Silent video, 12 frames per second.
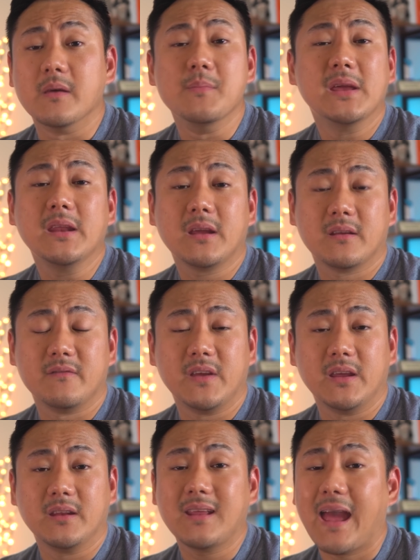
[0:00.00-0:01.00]
The meeting
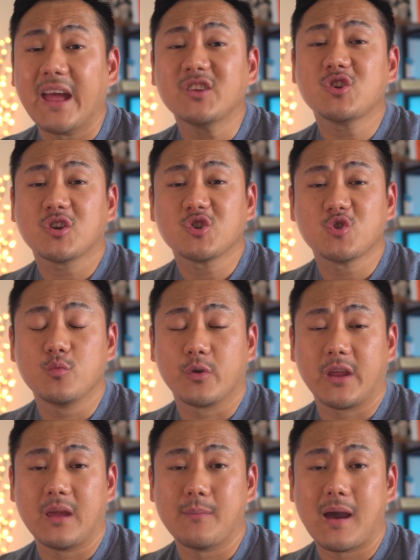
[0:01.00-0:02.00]
convened, and Chuck
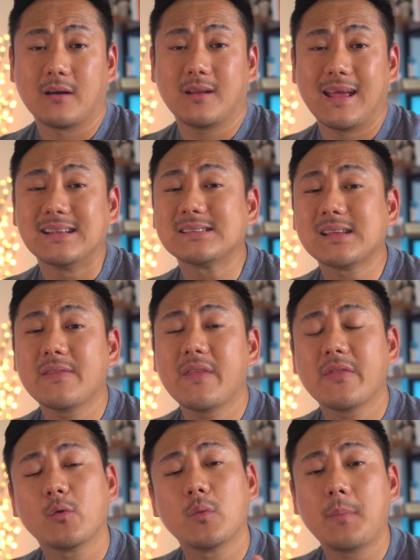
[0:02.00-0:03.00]
Schumer came out and said
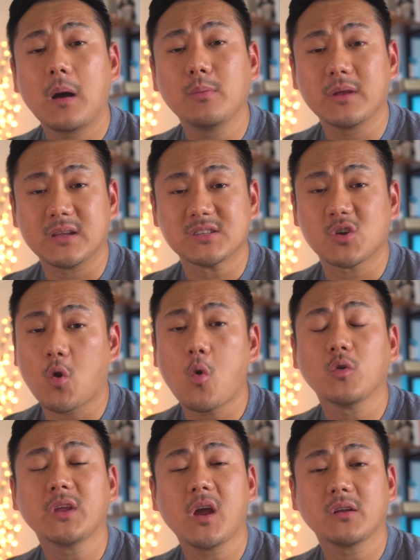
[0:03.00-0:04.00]
that the Republicans are
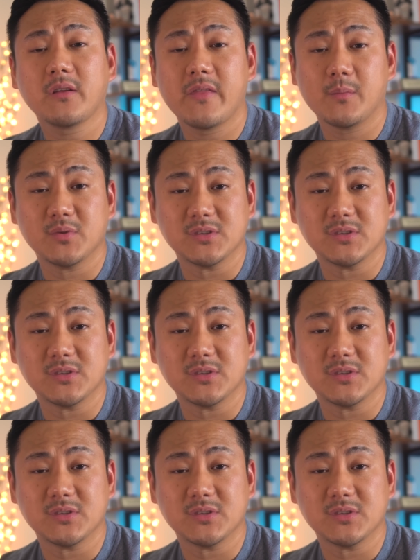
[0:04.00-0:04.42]
holding onto their